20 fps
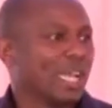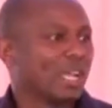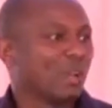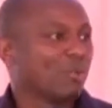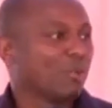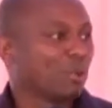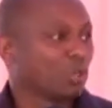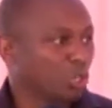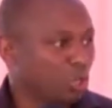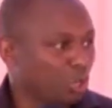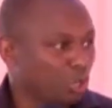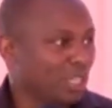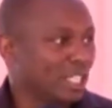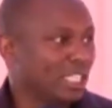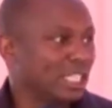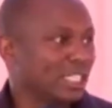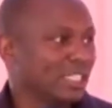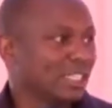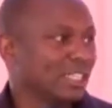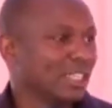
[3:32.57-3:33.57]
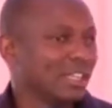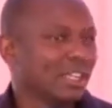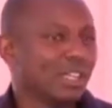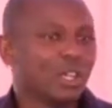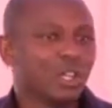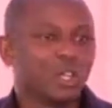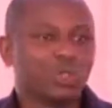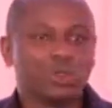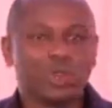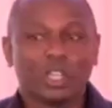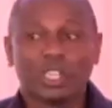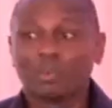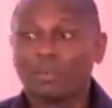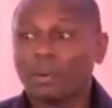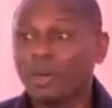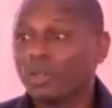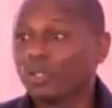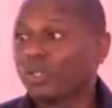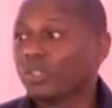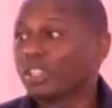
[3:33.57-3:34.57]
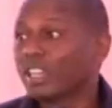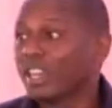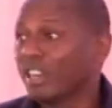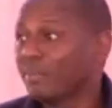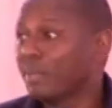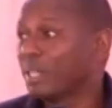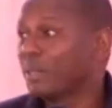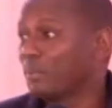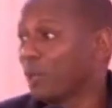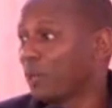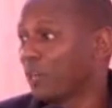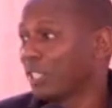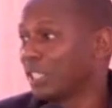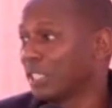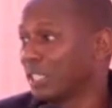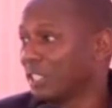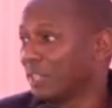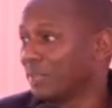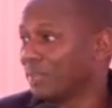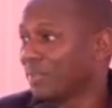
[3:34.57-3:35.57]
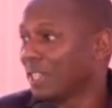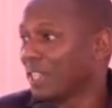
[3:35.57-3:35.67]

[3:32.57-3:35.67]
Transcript: an opportunity to espouse on government policy.